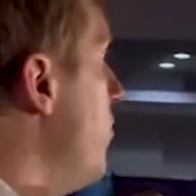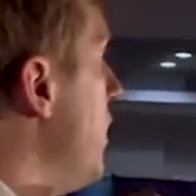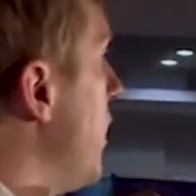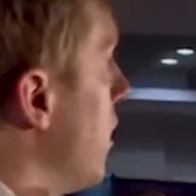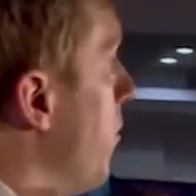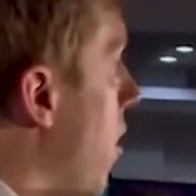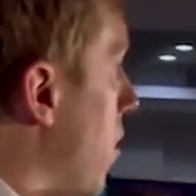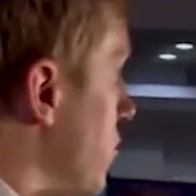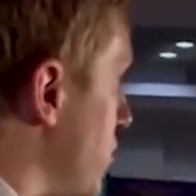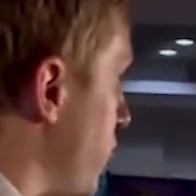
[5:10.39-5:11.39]
being an
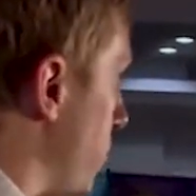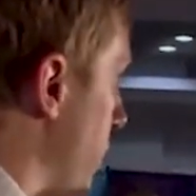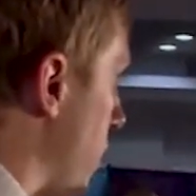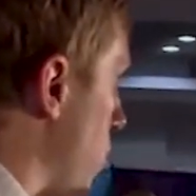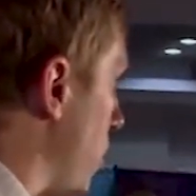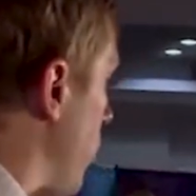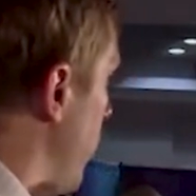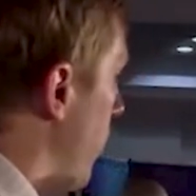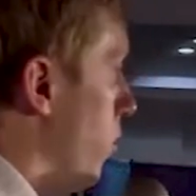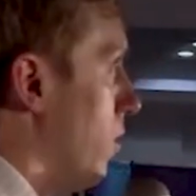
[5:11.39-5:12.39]
apologist for Bitcoin,
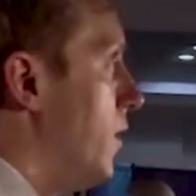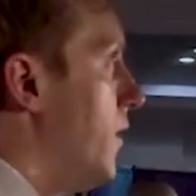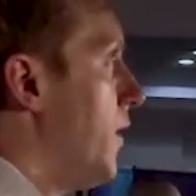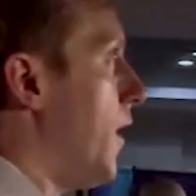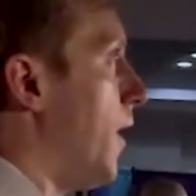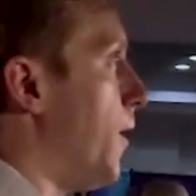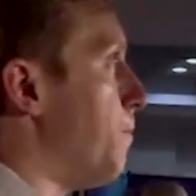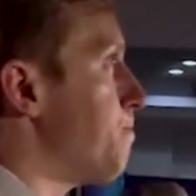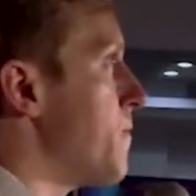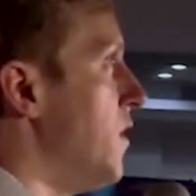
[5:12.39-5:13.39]
where um,